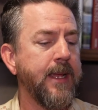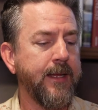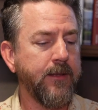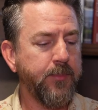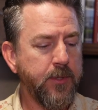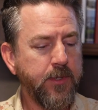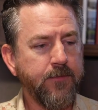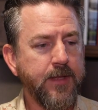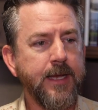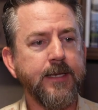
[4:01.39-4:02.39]
And the beauty
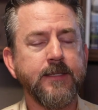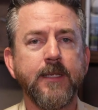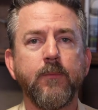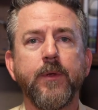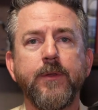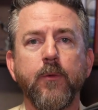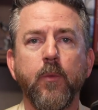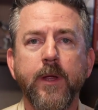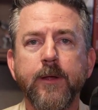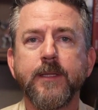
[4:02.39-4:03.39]
of that is then when you're
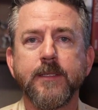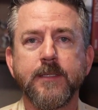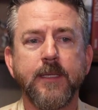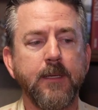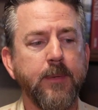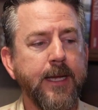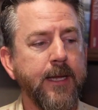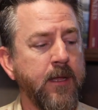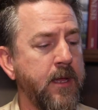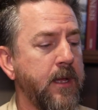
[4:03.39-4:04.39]
wearing the sling
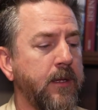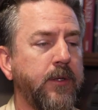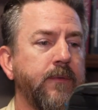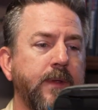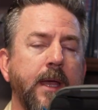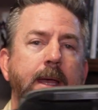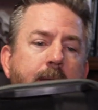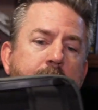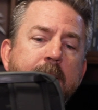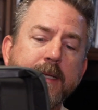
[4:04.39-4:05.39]
bag, you've
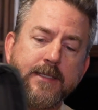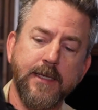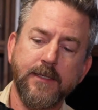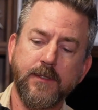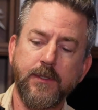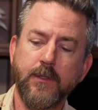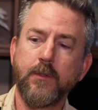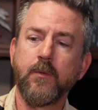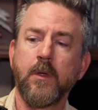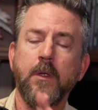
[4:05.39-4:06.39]
got access
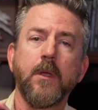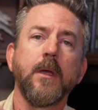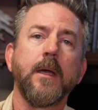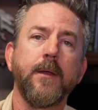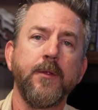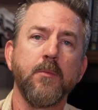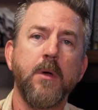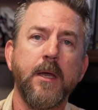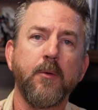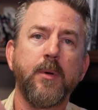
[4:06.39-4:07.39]
to your
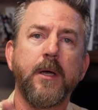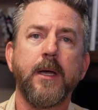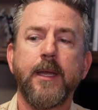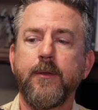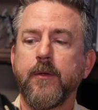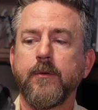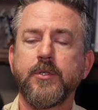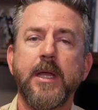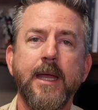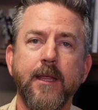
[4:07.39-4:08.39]
monopod, your
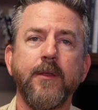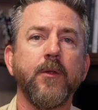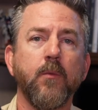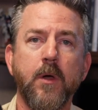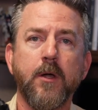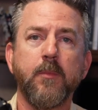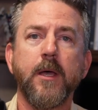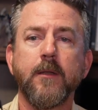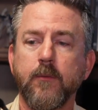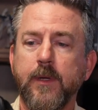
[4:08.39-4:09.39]
jacket, your water
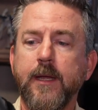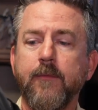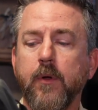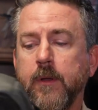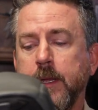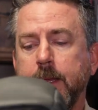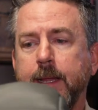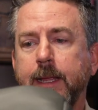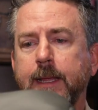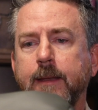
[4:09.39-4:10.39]
bottle, or whatever.
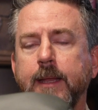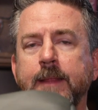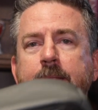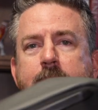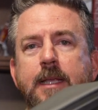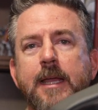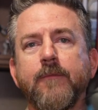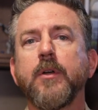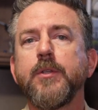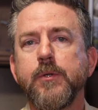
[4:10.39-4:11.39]
And that's kind
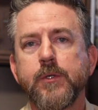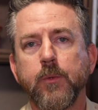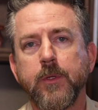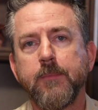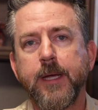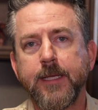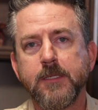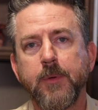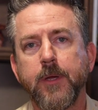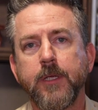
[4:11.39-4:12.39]
of unusual in my
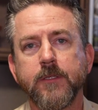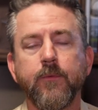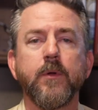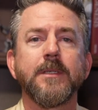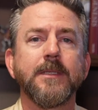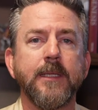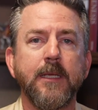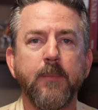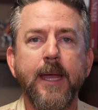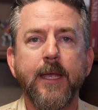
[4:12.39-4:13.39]
experience for a
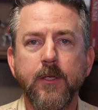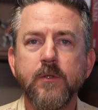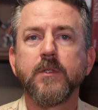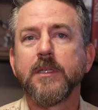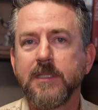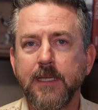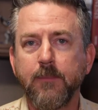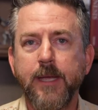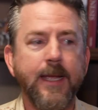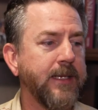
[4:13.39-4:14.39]
sling bag. Usually
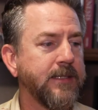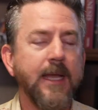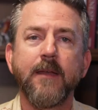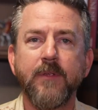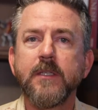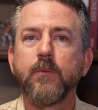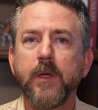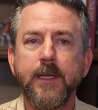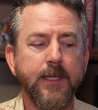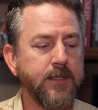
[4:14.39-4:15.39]
sling bag is
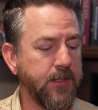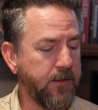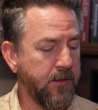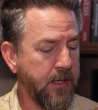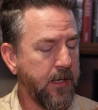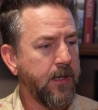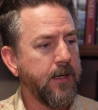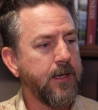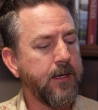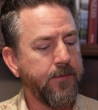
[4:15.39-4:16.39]
what it is, and
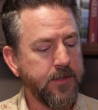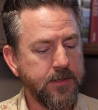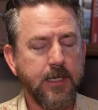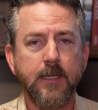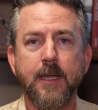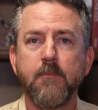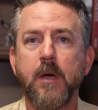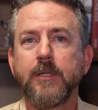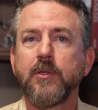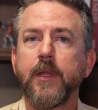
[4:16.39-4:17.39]
there's not a lot of
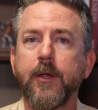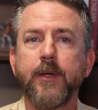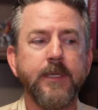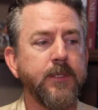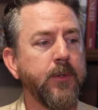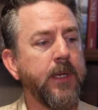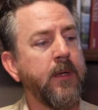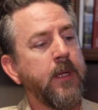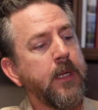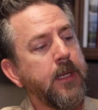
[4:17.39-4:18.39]
modularity to it.
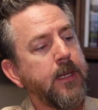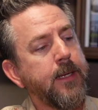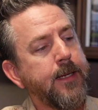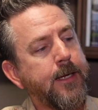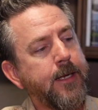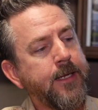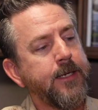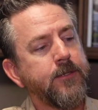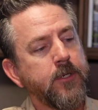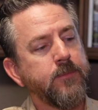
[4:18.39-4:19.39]
And
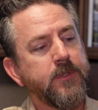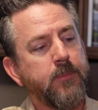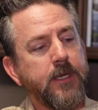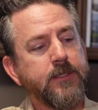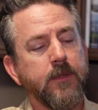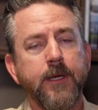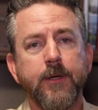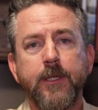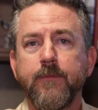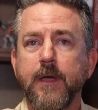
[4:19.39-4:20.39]
in terms of
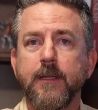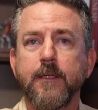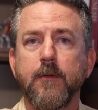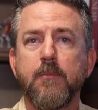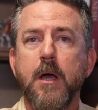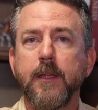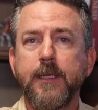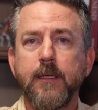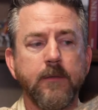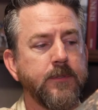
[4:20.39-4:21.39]
modularity, you've got a little
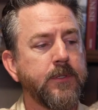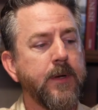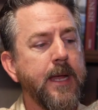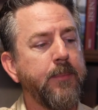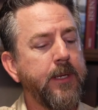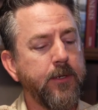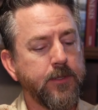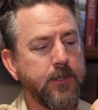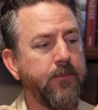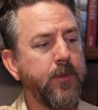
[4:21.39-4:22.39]
MOLLE strap here,
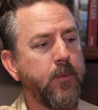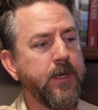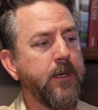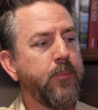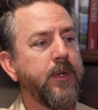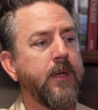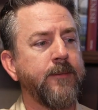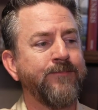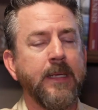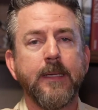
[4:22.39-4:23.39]
so if you wanted to put
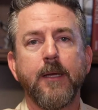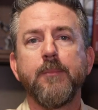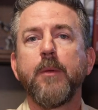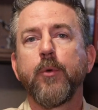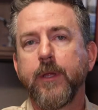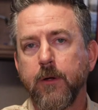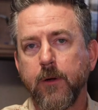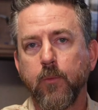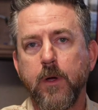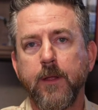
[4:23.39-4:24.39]
a memory
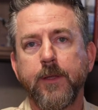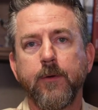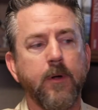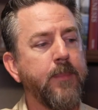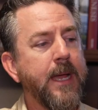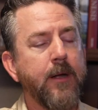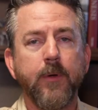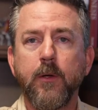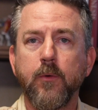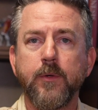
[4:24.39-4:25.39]
card wallet or a
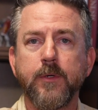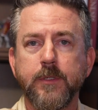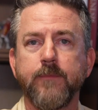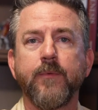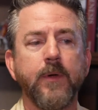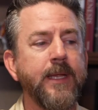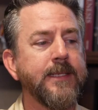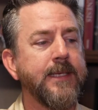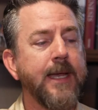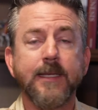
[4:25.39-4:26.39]
battery holder for
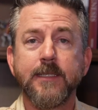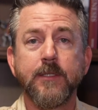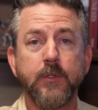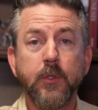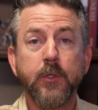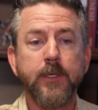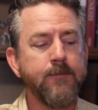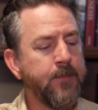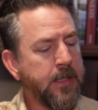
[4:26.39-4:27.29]
easy access, you could.